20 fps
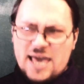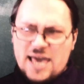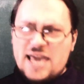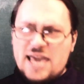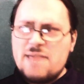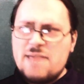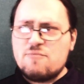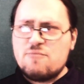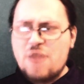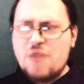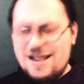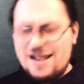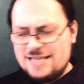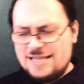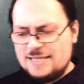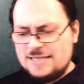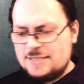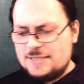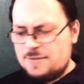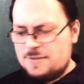In
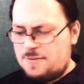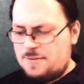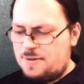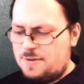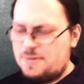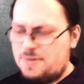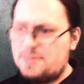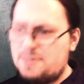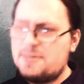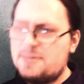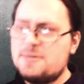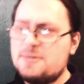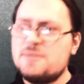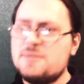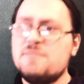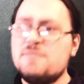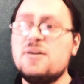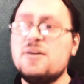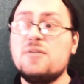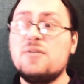practice,
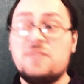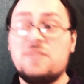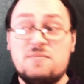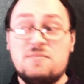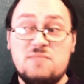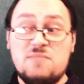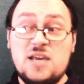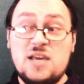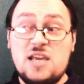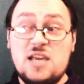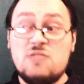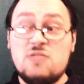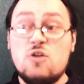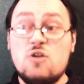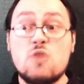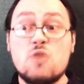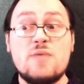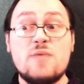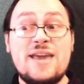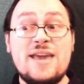both in
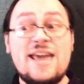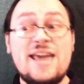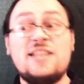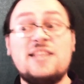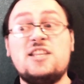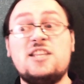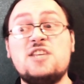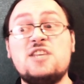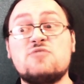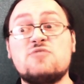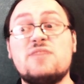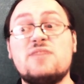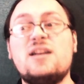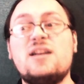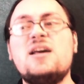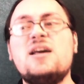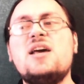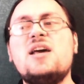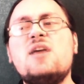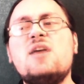Norway and in
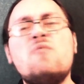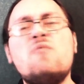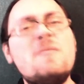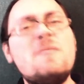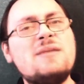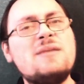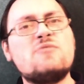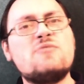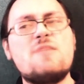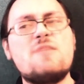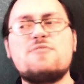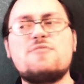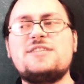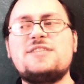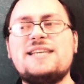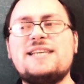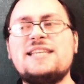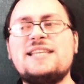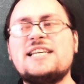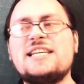Israel, women
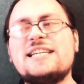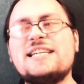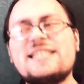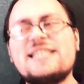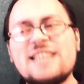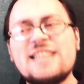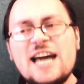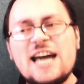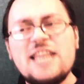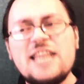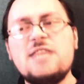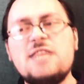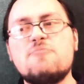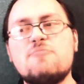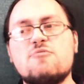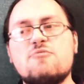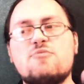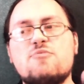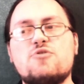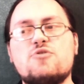represent a tiny
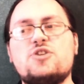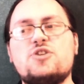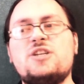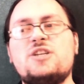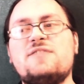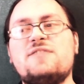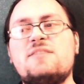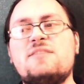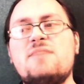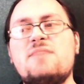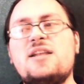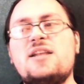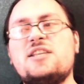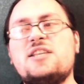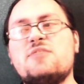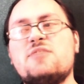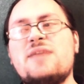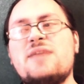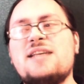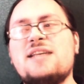proportion of the
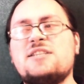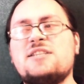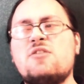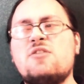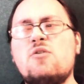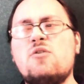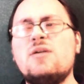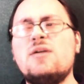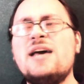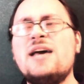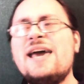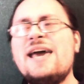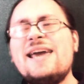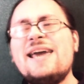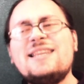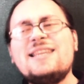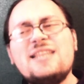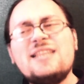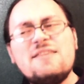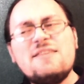military as a whole
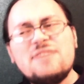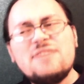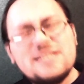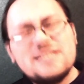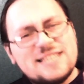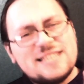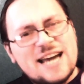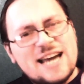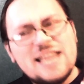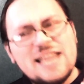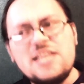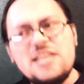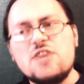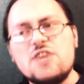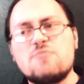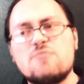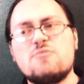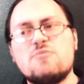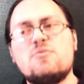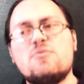and an even
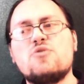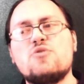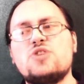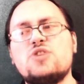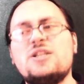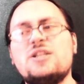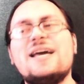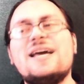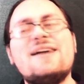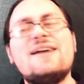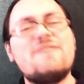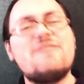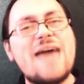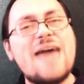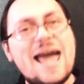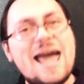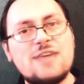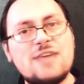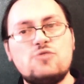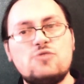tinier proportion of
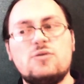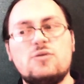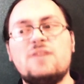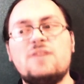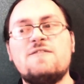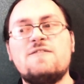actual